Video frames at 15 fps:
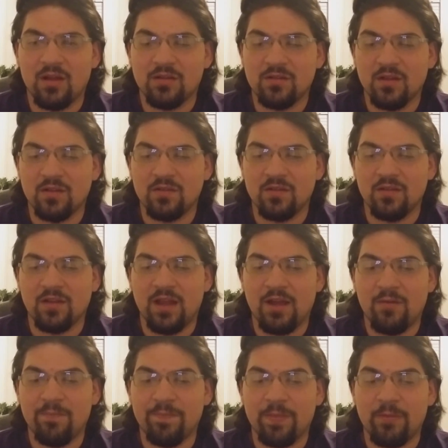tussle it
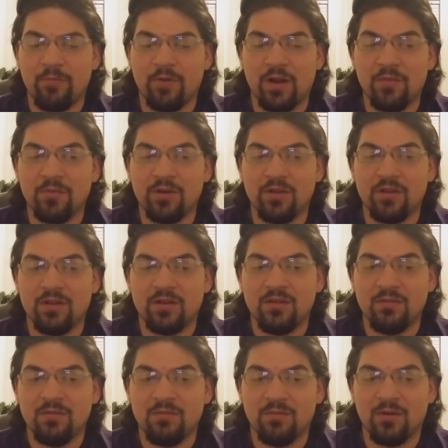out. What I'm
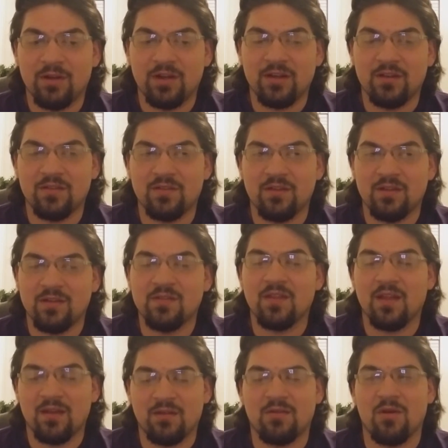really wanting to see is
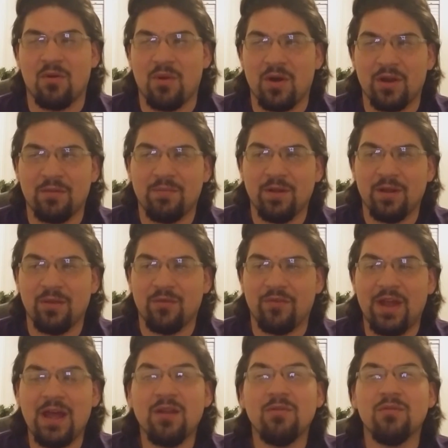that Gohan and Piccolo
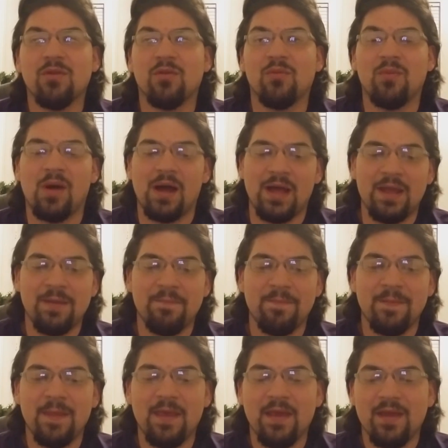fight. I don't know why.
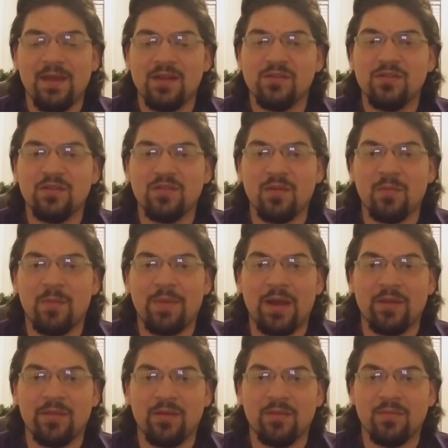It's just something
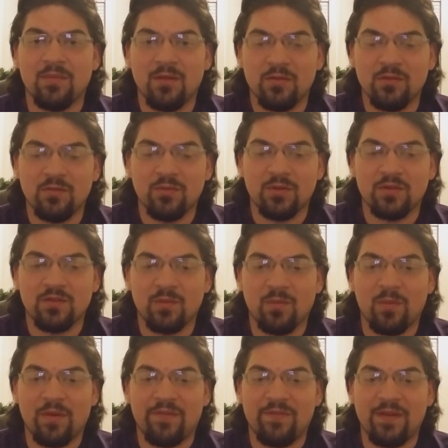about them. Those were some
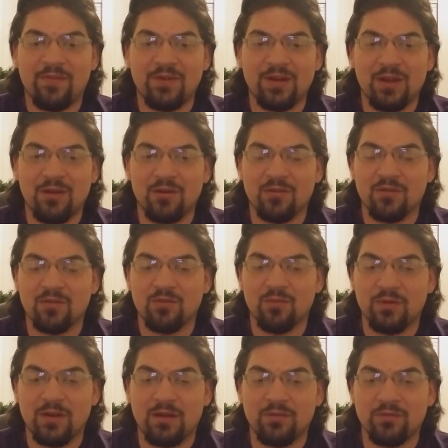of my favorite characters
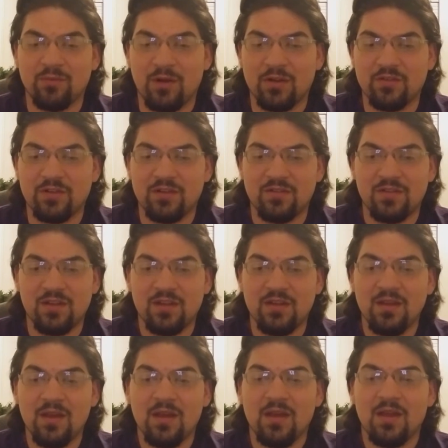when I was watching
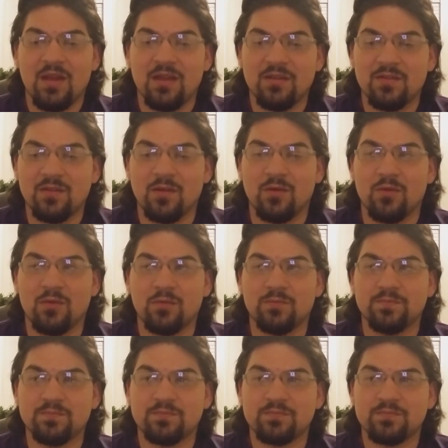Z. So